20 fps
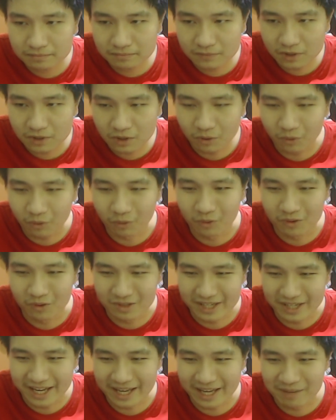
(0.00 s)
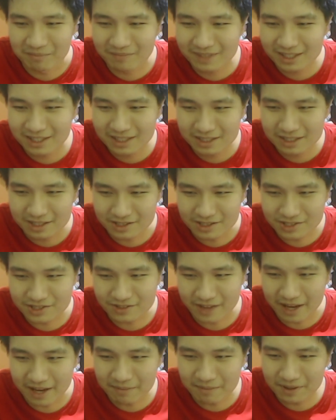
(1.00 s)
Oh, damn. A
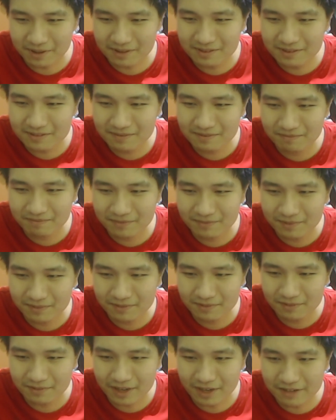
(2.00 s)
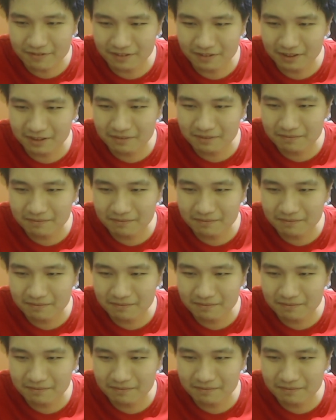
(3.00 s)
sniper? Rifle?